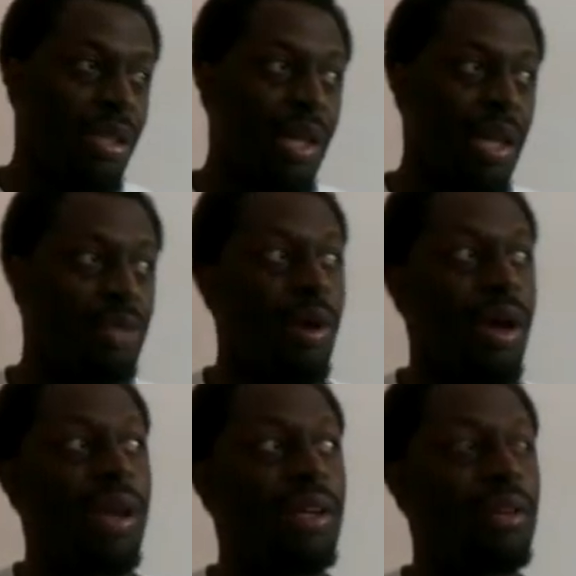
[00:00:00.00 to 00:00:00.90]
that's
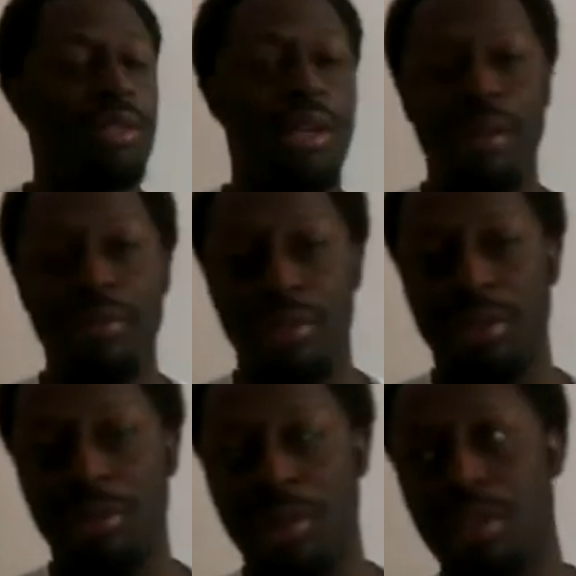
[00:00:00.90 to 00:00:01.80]
why I go to
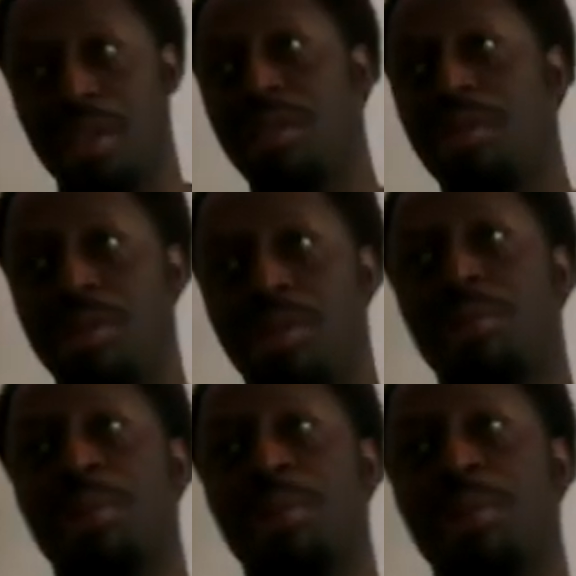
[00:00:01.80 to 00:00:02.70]
conferences because I know
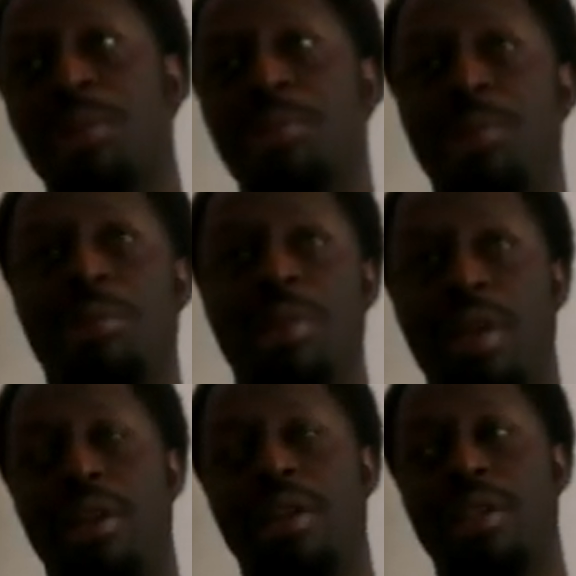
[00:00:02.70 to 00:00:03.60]
it's going to be people
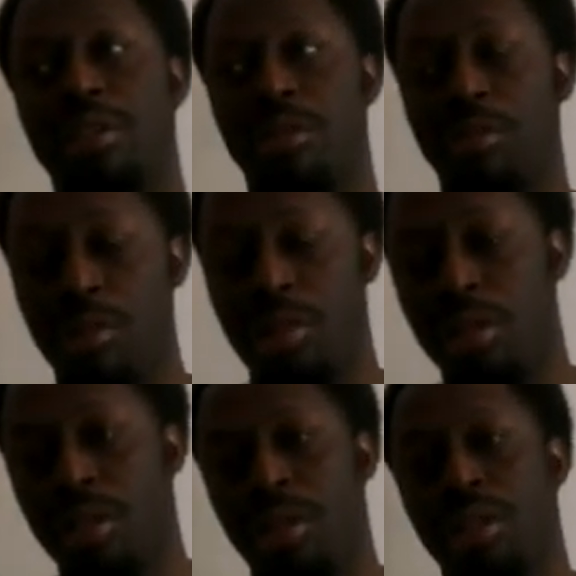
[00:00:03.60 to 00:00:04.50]
there that's
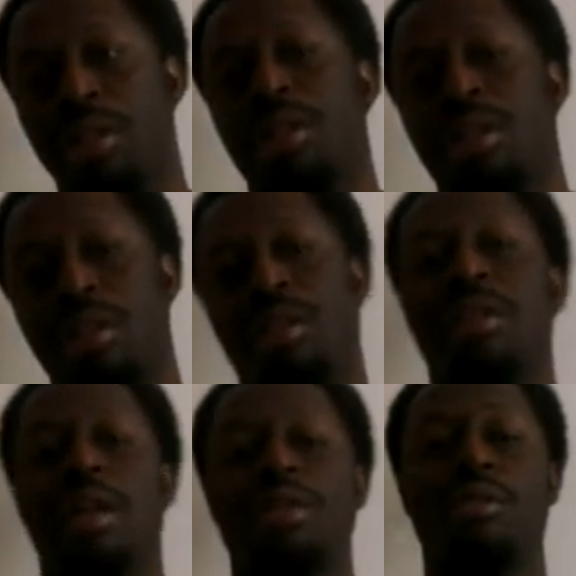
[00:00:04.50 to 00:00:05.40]
on
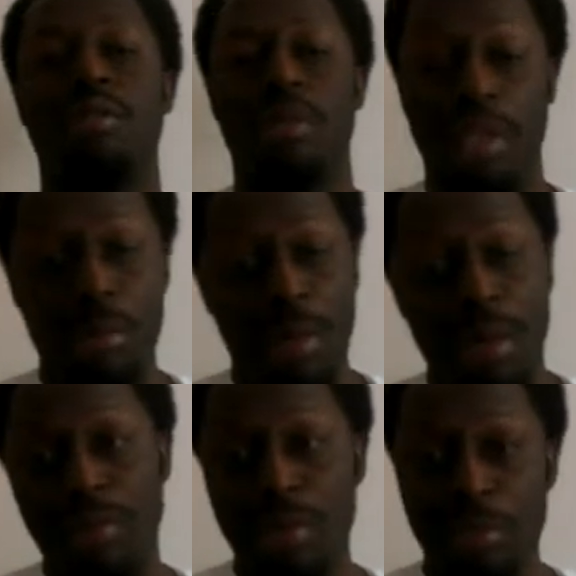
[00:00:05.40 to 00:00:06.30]
the same
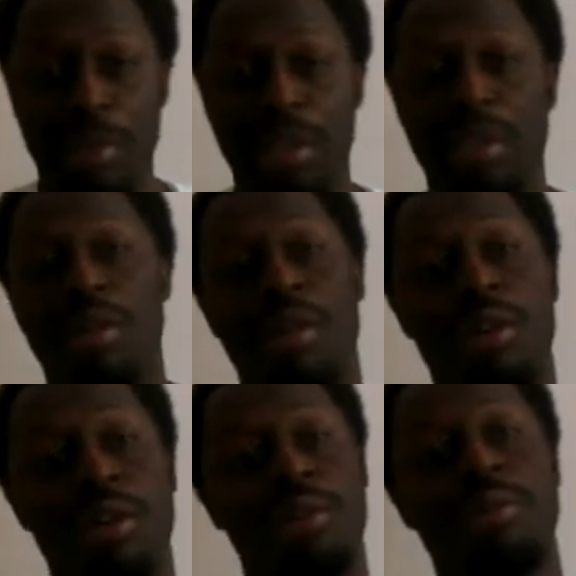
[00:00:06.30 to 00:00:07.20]
level as me
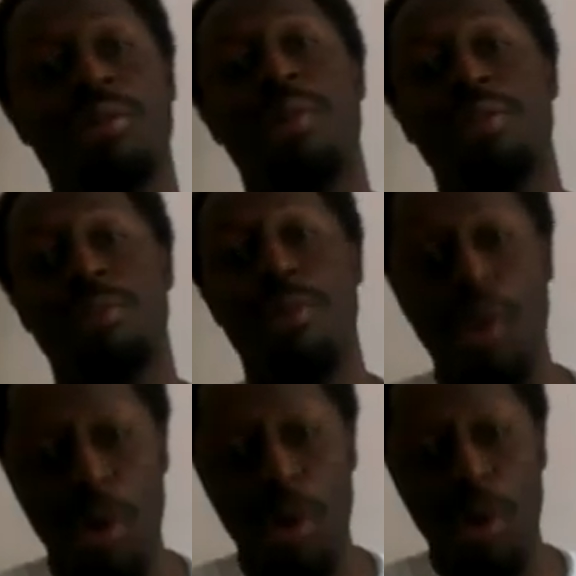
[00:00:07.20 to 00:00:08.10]
or doing much
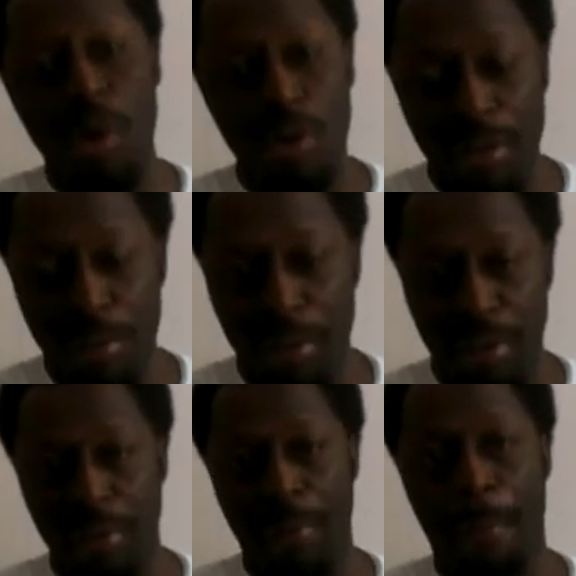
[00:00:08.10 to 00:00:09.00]
more than
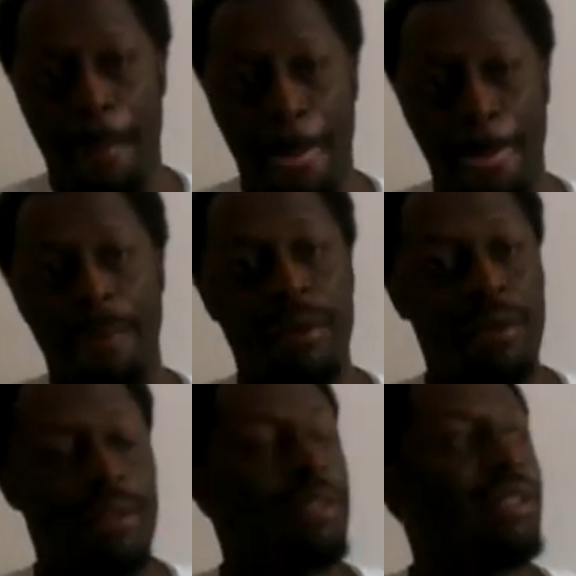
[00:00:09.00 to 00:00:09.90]
me.
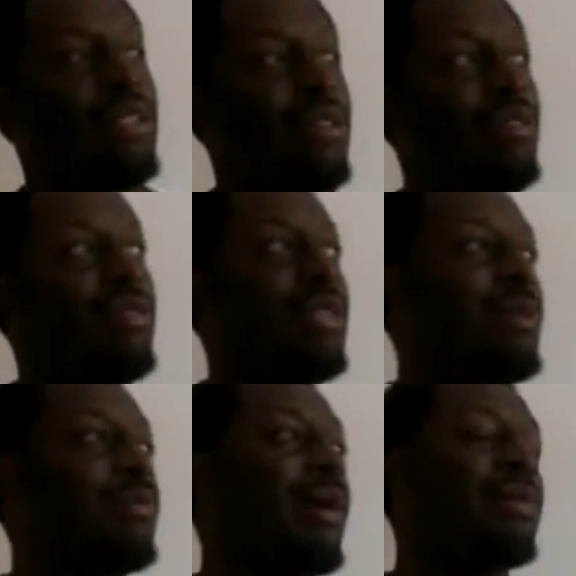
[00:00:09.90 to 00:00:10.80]
You know,
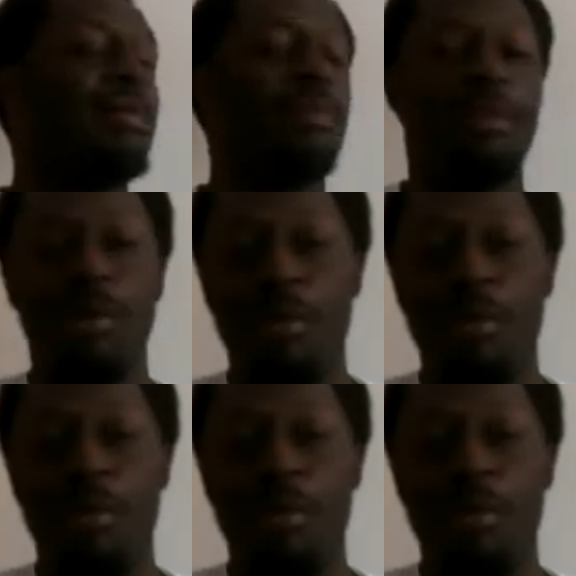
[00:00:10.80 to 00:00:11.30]
they spending